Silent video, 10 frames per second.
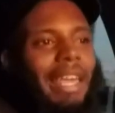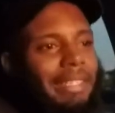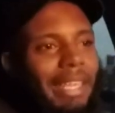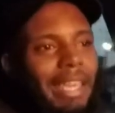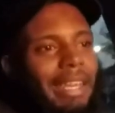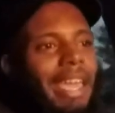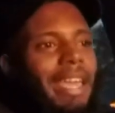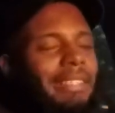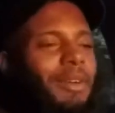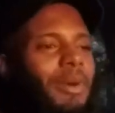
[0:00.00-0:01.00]
dead
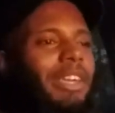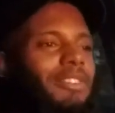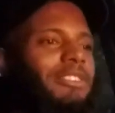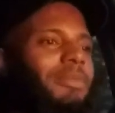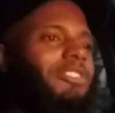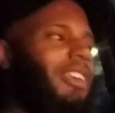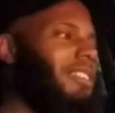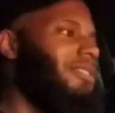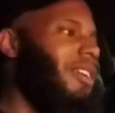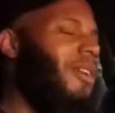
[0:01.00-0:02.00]
ass, I want to get on some
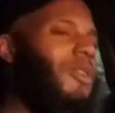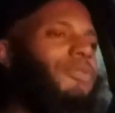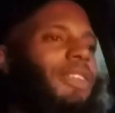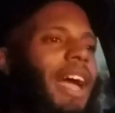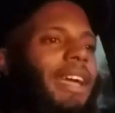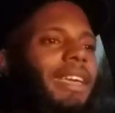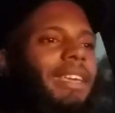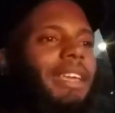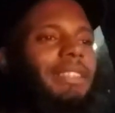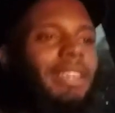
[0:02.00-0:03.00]
shit. So hopefully I
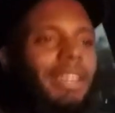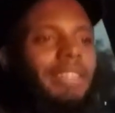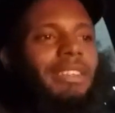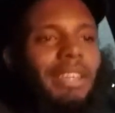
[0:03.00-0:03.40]
can get together